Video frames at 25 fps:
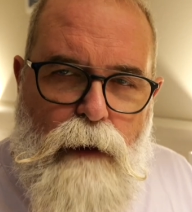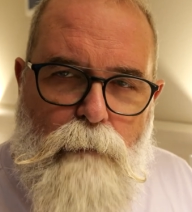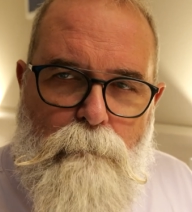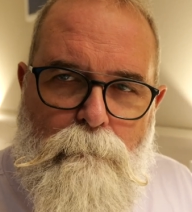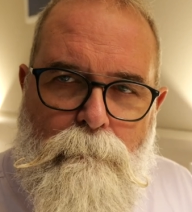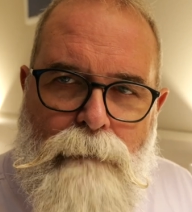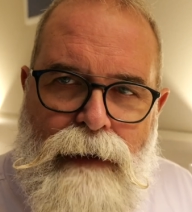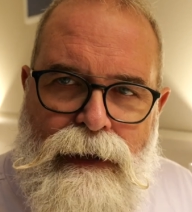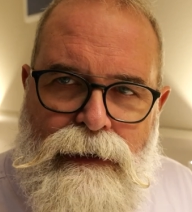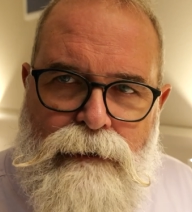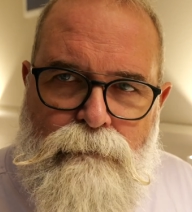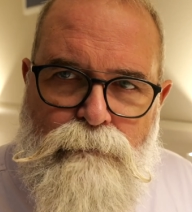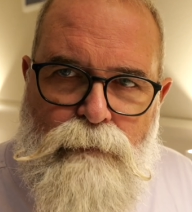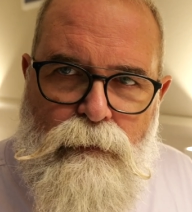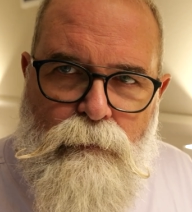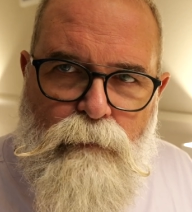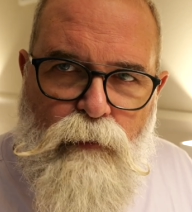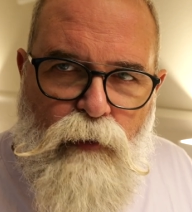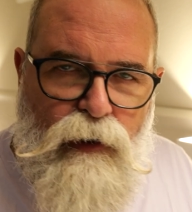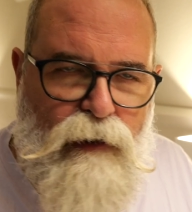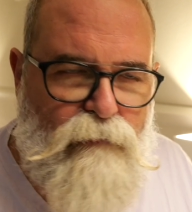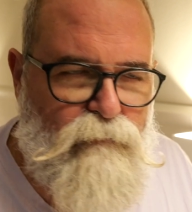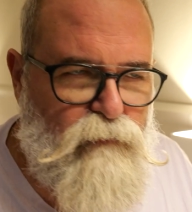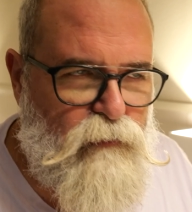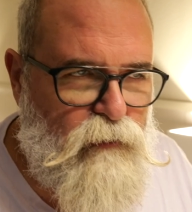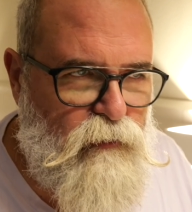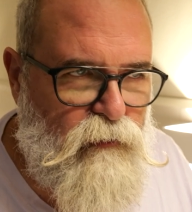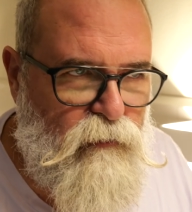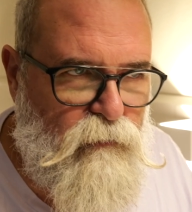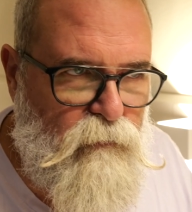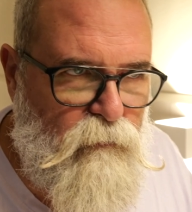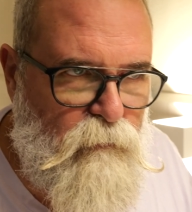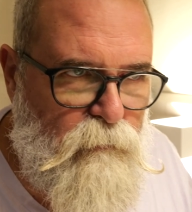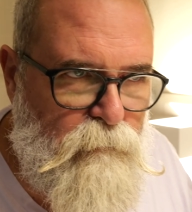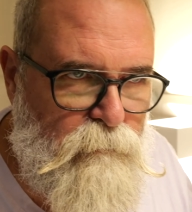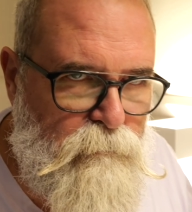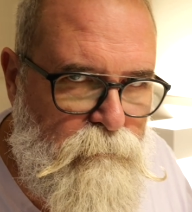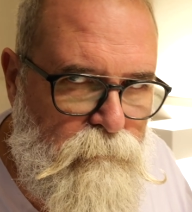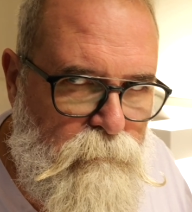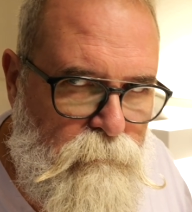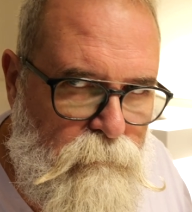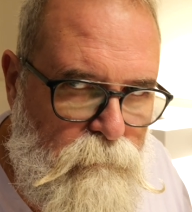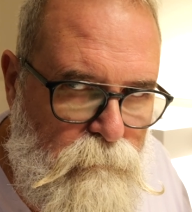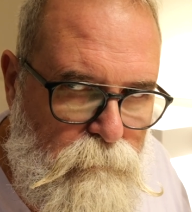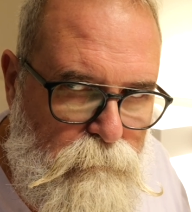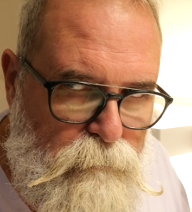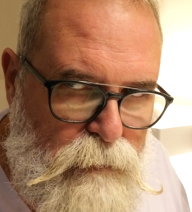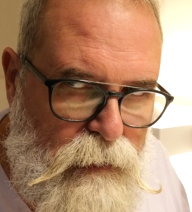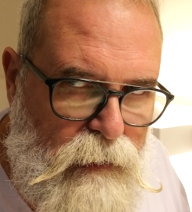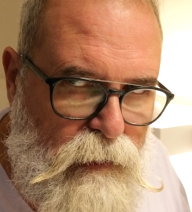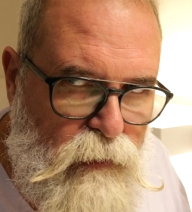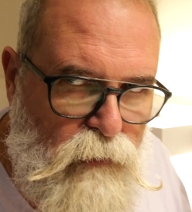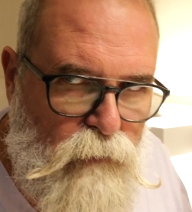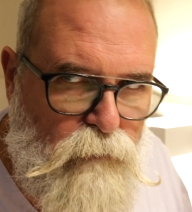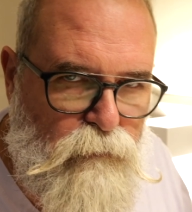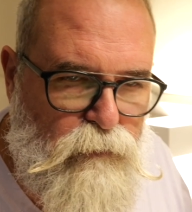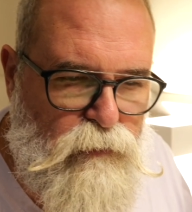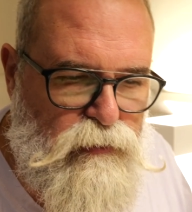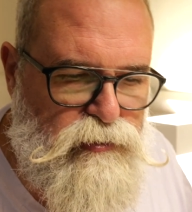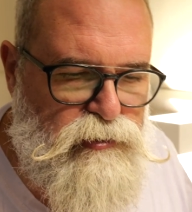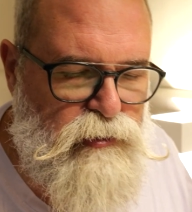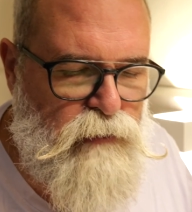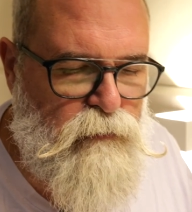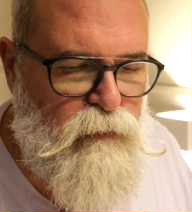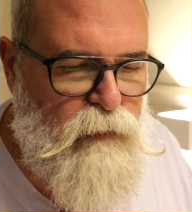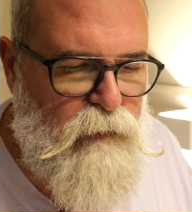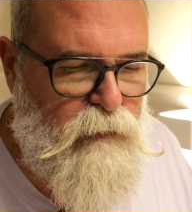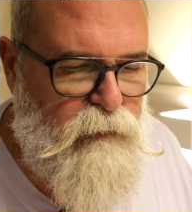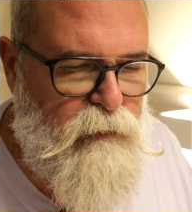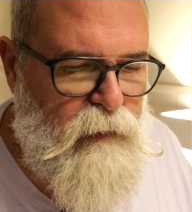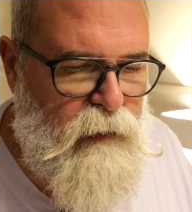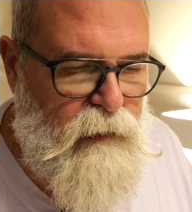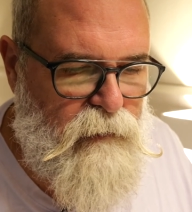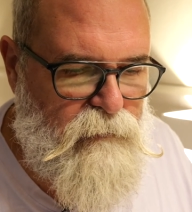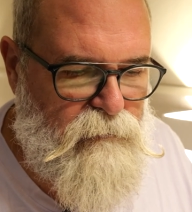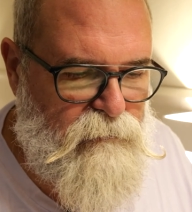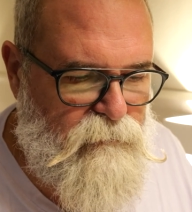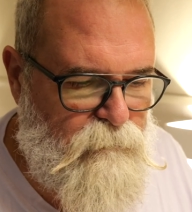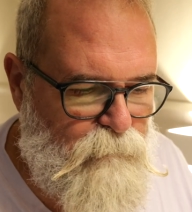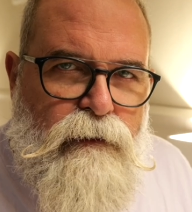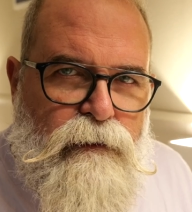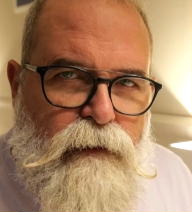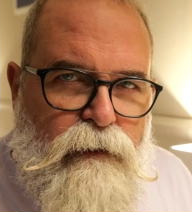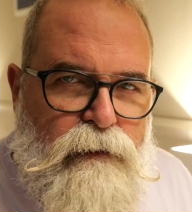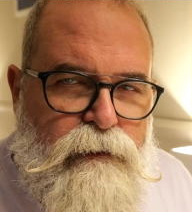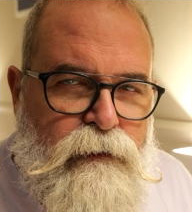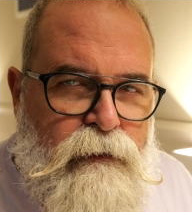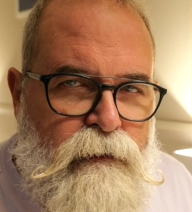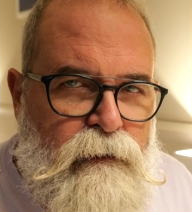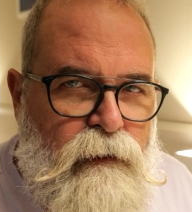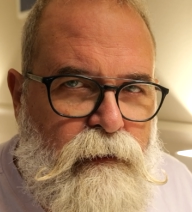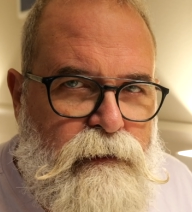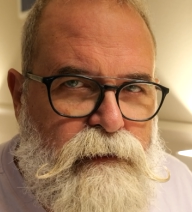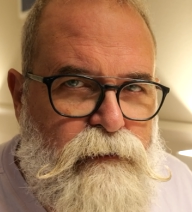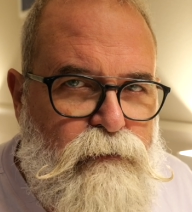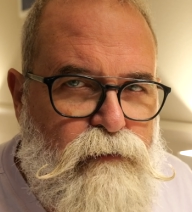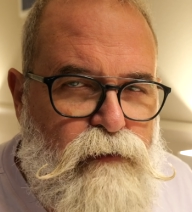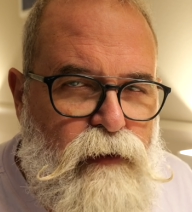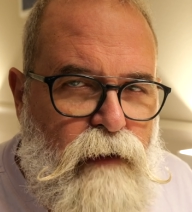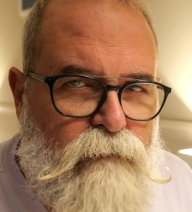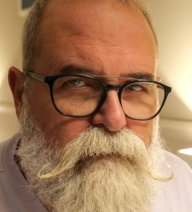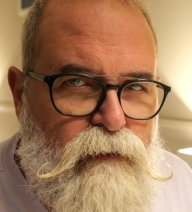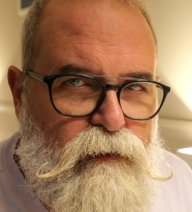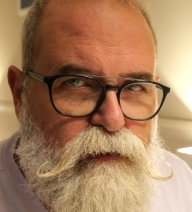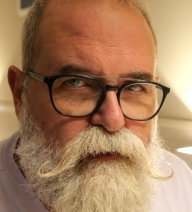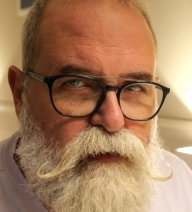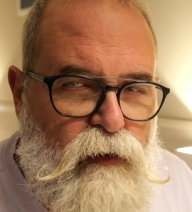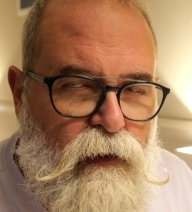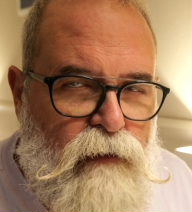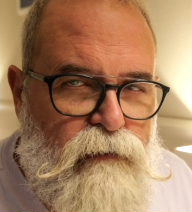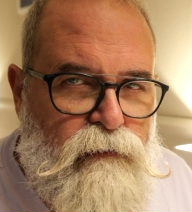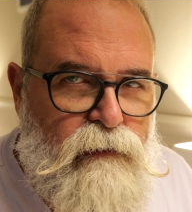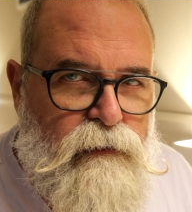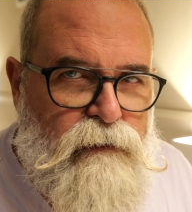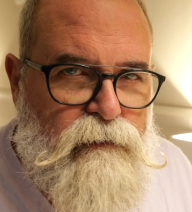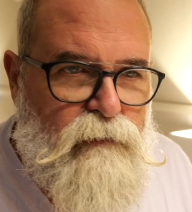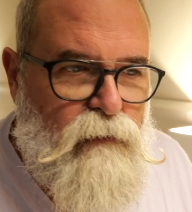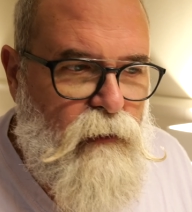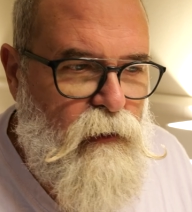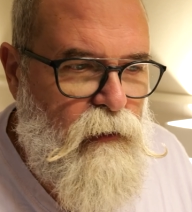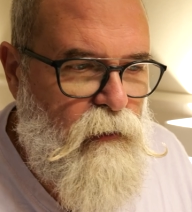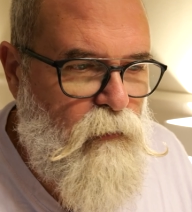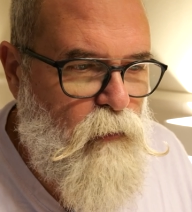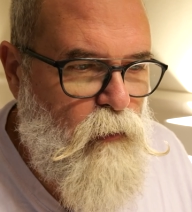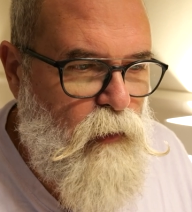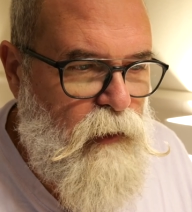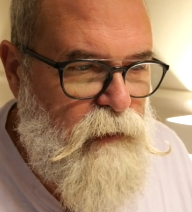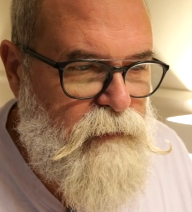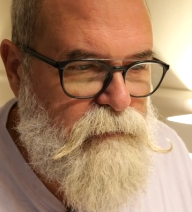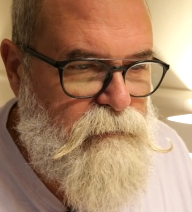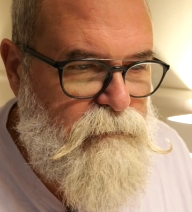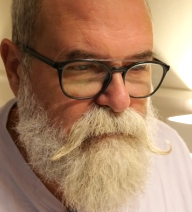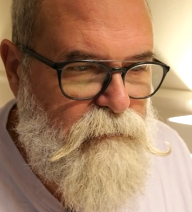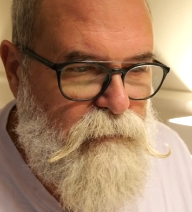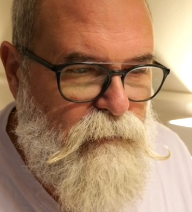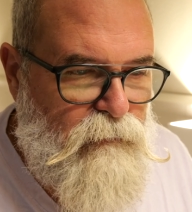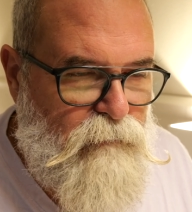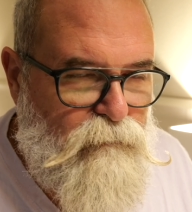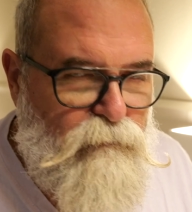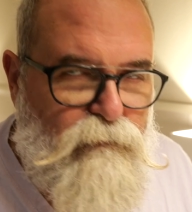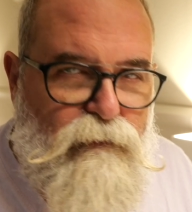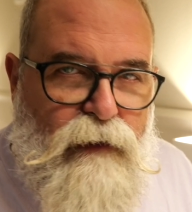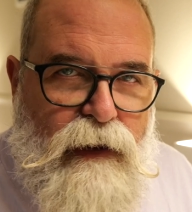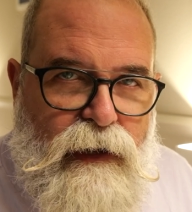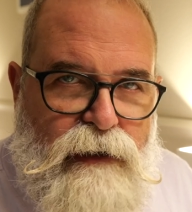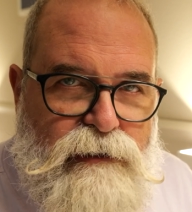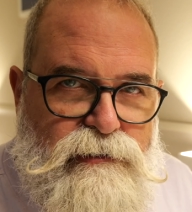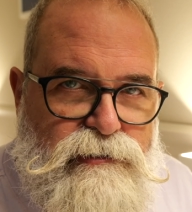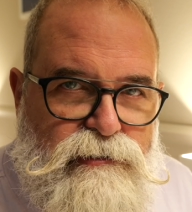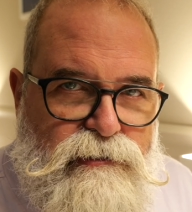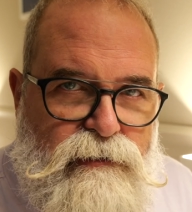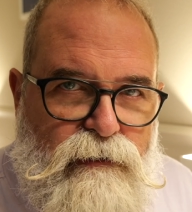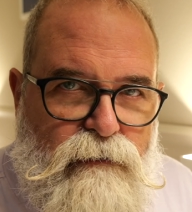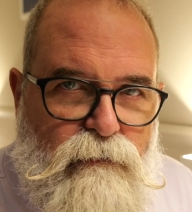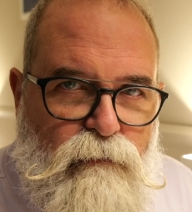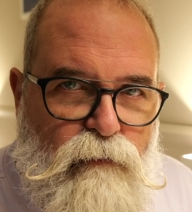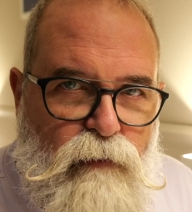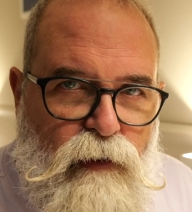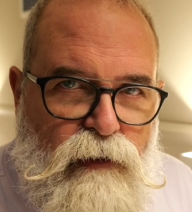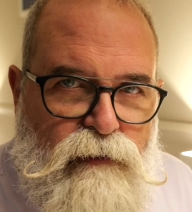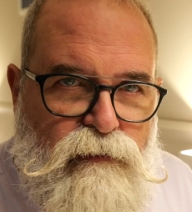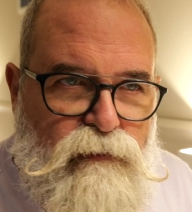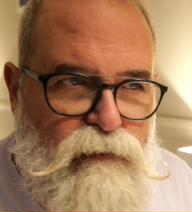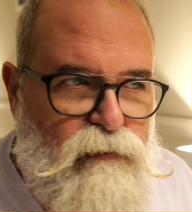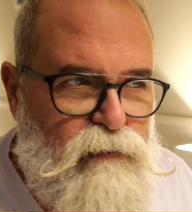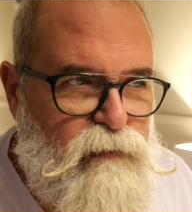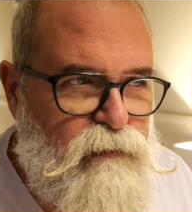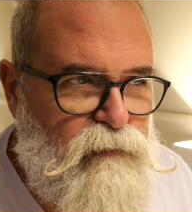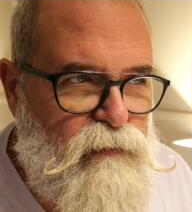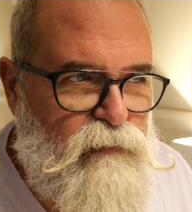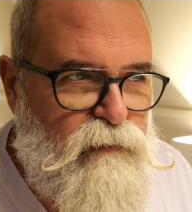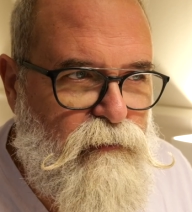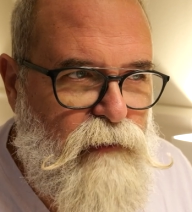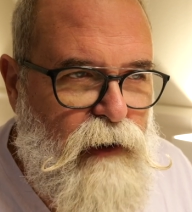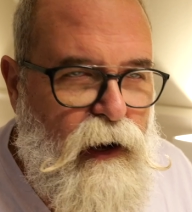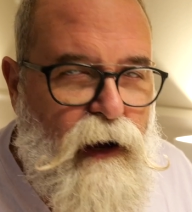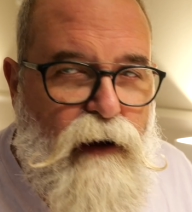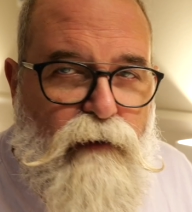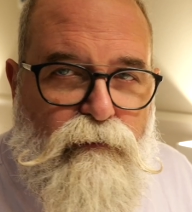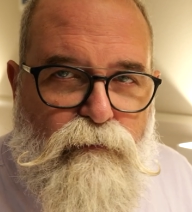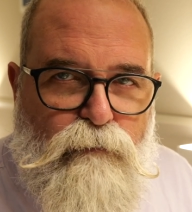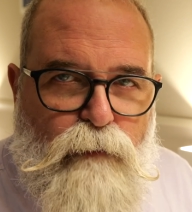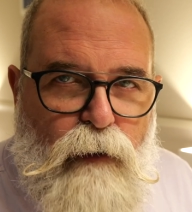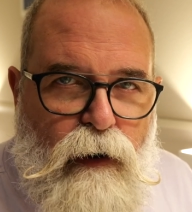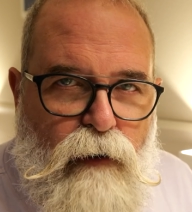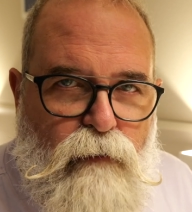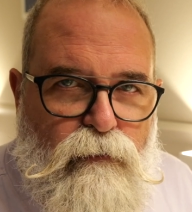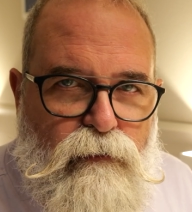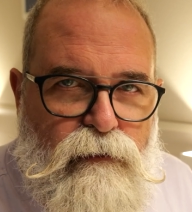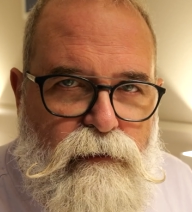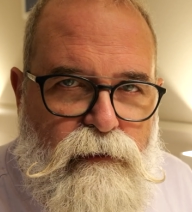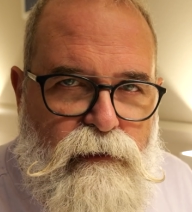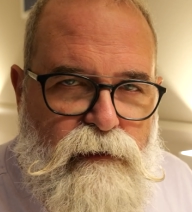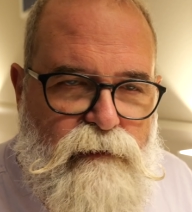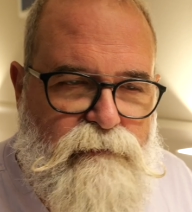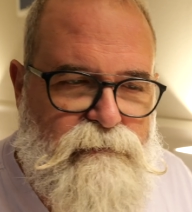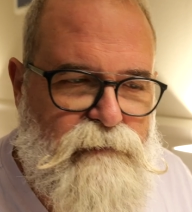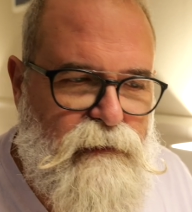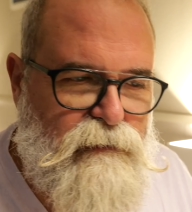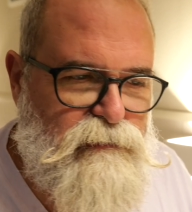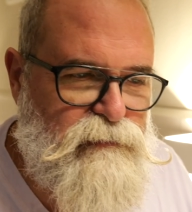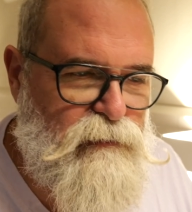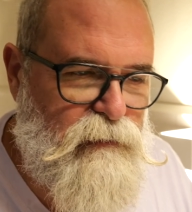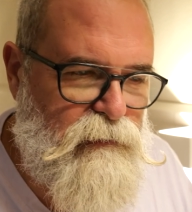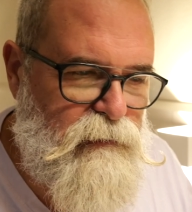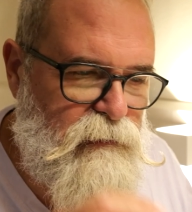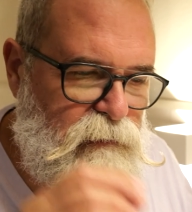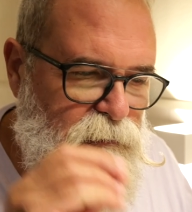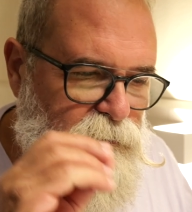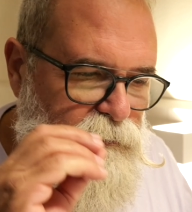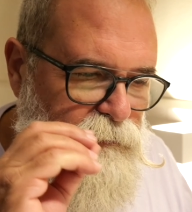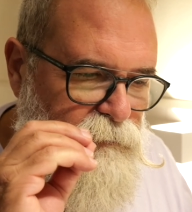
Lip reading: Many people have a big confusion with this. They think that if you have a 200 watt flash, when you go half power, it's actually